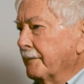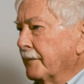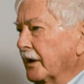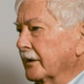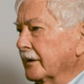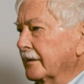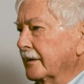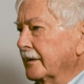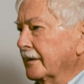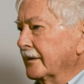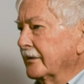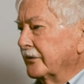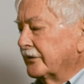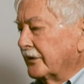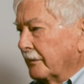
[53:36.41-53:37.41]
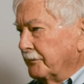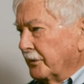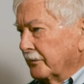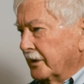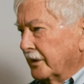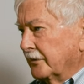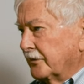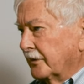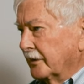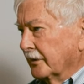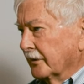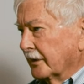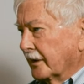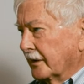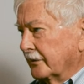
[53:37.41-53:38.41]
but supplementary
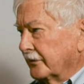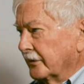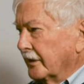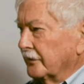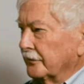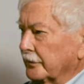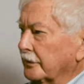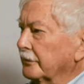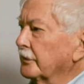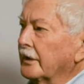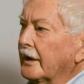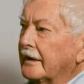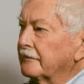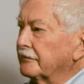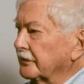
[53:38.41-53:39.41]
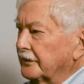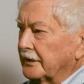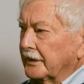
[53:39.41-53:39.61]
irrigation, as we would have in mm.